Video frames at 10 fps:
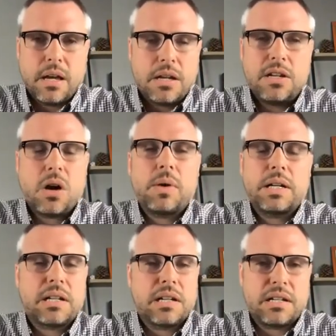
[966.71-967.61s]
No
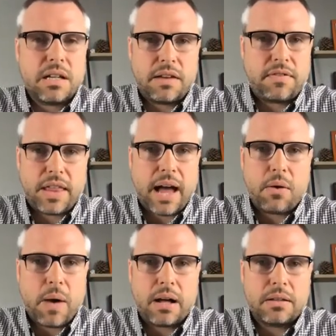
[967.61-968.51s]
one can deliver that
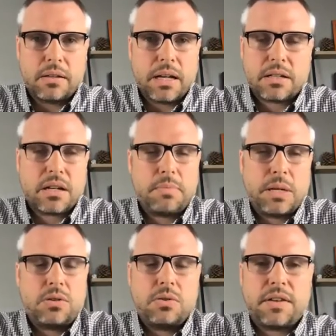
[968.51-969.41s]
well. It's going to be
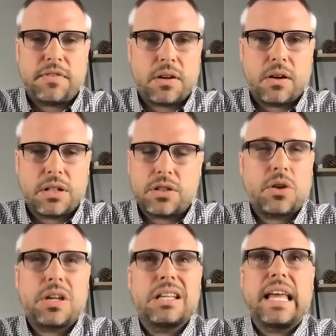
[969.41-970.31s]
too difficult. It's
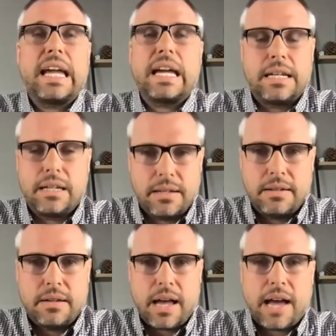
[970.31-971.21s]
Herculean.
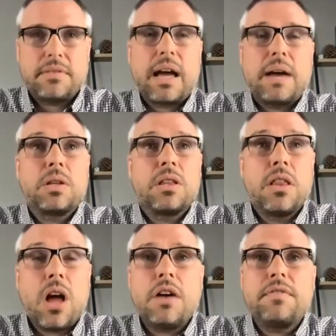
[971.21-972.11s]
I would
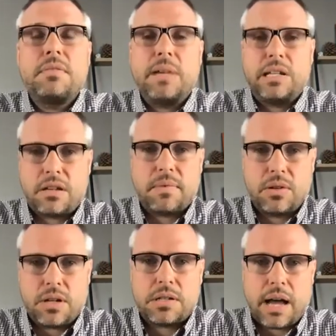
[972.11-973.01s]
love to meet someone who
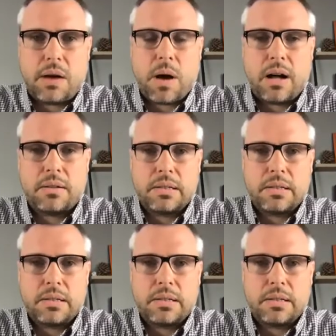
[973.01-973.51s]
does that well.